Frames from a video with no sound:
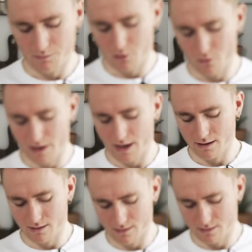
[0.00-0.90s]
some
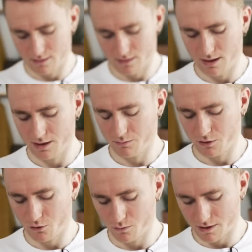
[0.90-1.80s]
coriander, and some
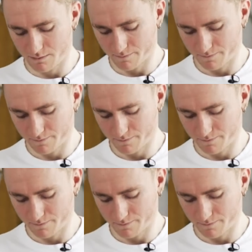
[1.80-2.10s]
cumin.